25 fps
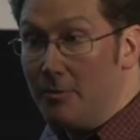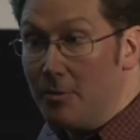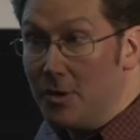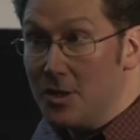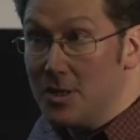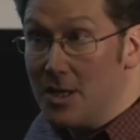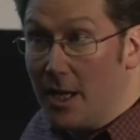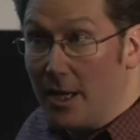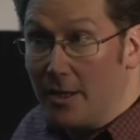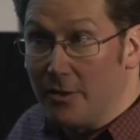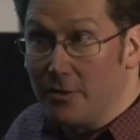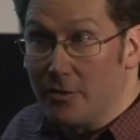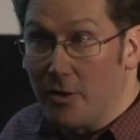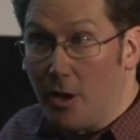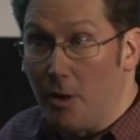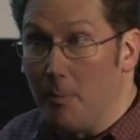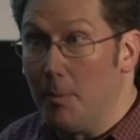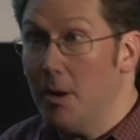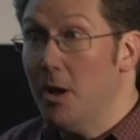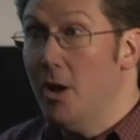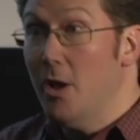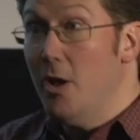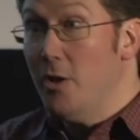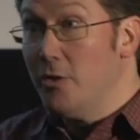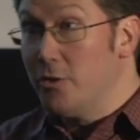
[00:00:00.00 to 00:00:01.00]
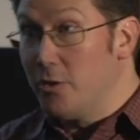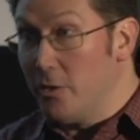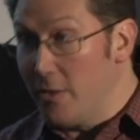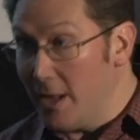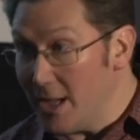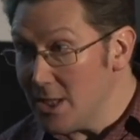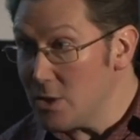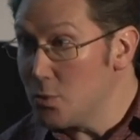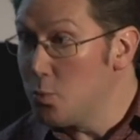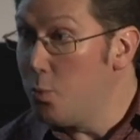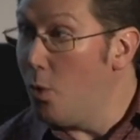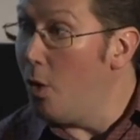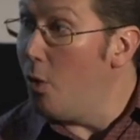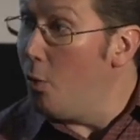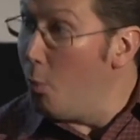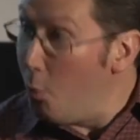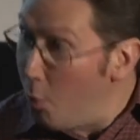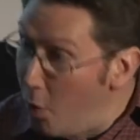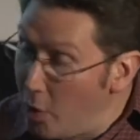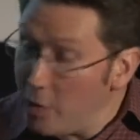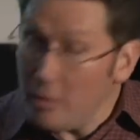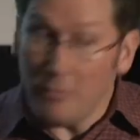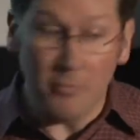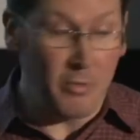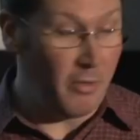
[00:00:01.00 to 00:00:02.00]
of the telescope. So that's what
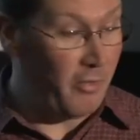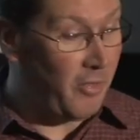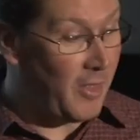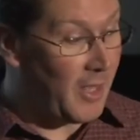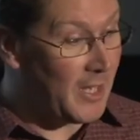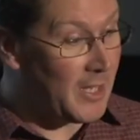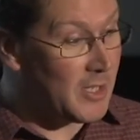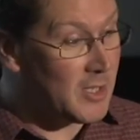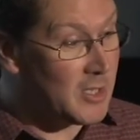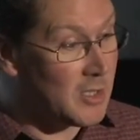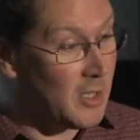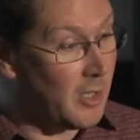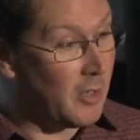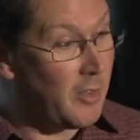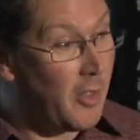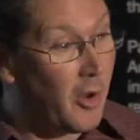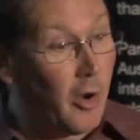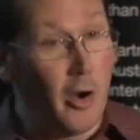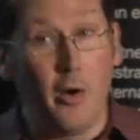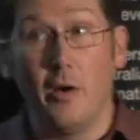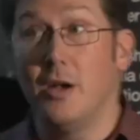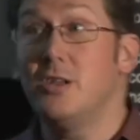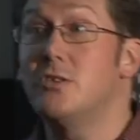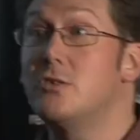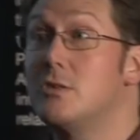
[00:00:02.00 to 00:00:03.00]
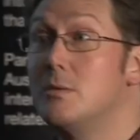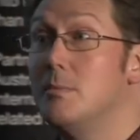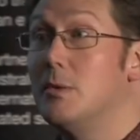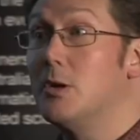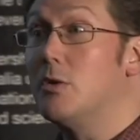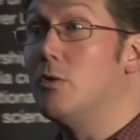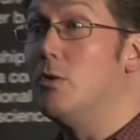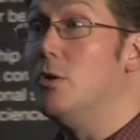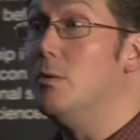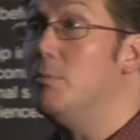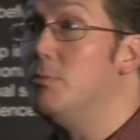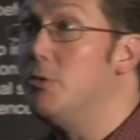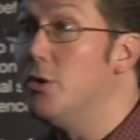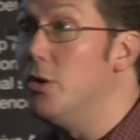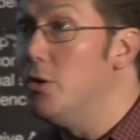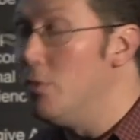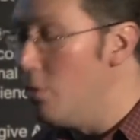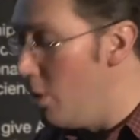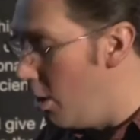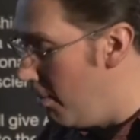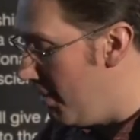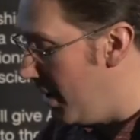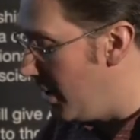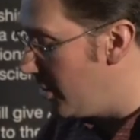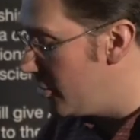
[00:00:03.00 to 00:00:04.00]
one of the things that, that our instrument group do
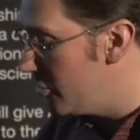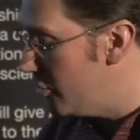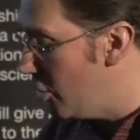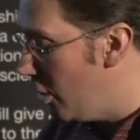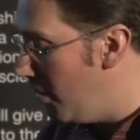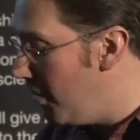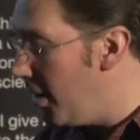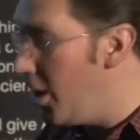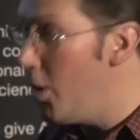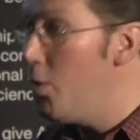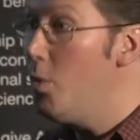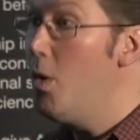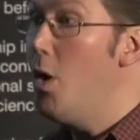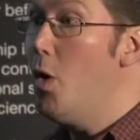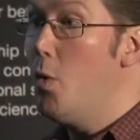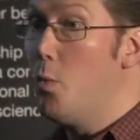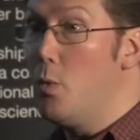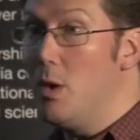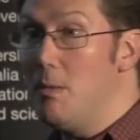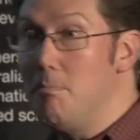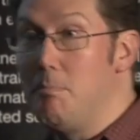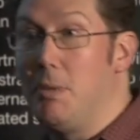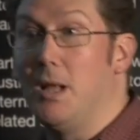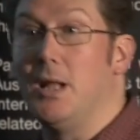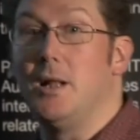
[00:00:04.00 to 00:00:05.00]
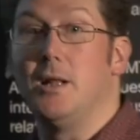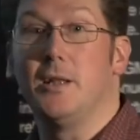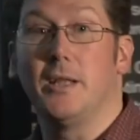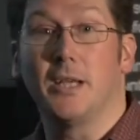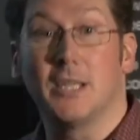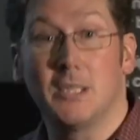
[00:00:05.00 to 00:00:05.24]
on Mount Stromlo. We build